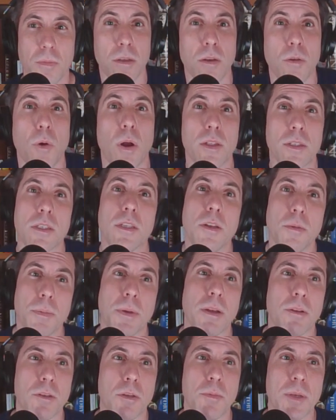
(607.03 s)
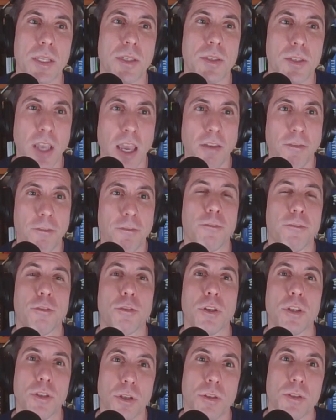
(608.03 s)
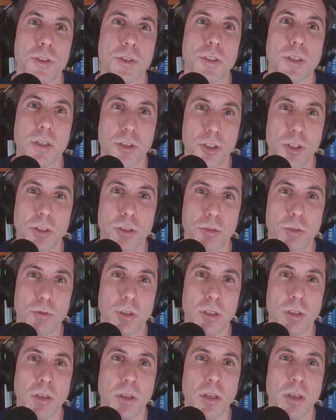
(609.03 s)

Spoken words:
While it did appear to be safe for adults and children,